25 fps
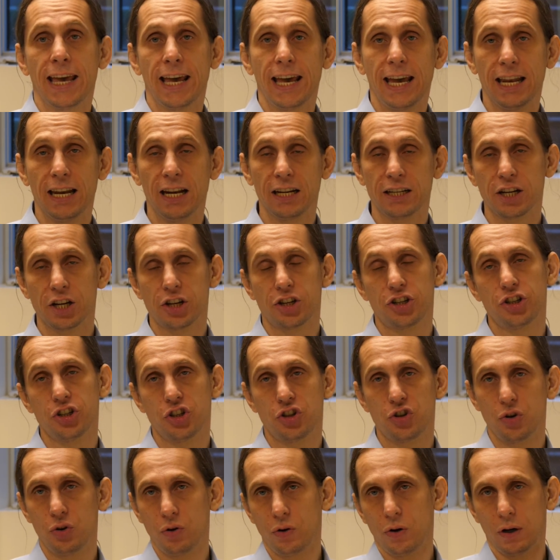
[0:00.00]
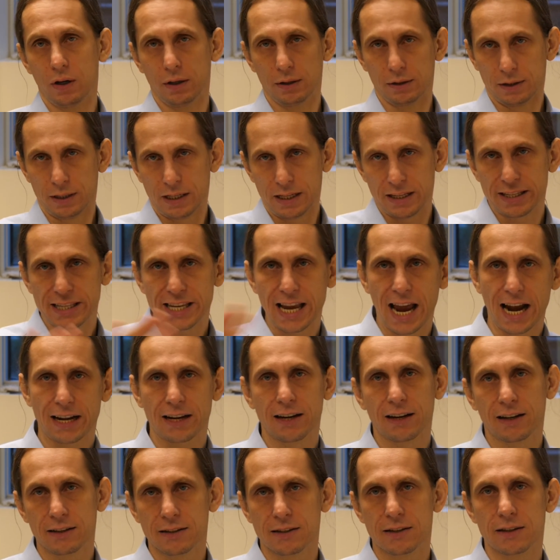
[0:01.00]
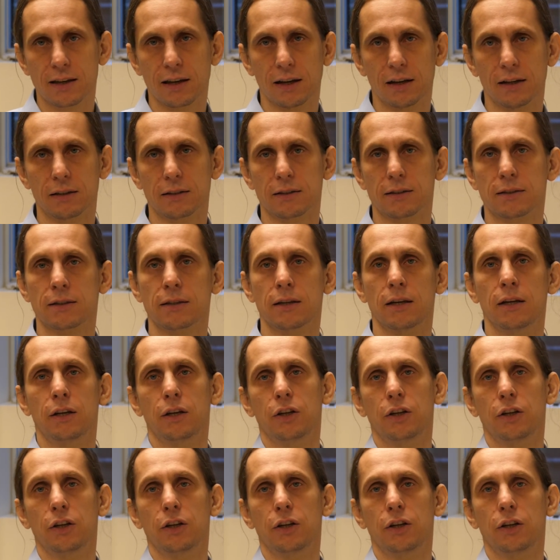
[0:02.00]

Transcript: In addition to these technical skills,